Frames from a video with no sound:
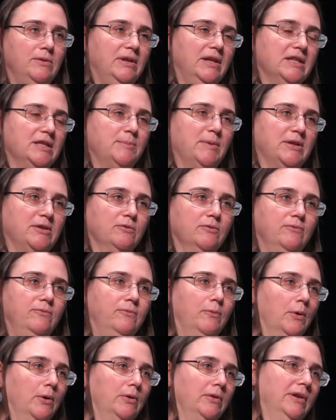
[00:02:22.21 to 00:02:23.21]
You need a special
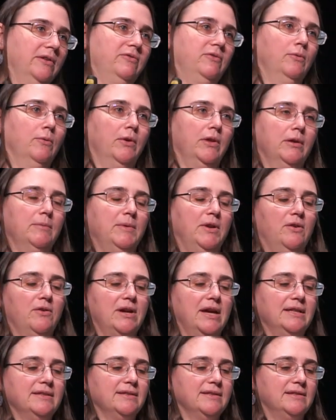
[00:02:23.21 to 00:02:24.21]
forklift for them and all
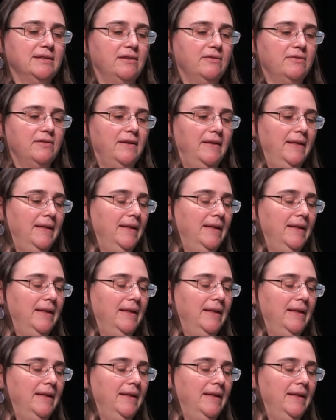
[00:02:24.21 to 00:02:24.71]
kinds of stuff.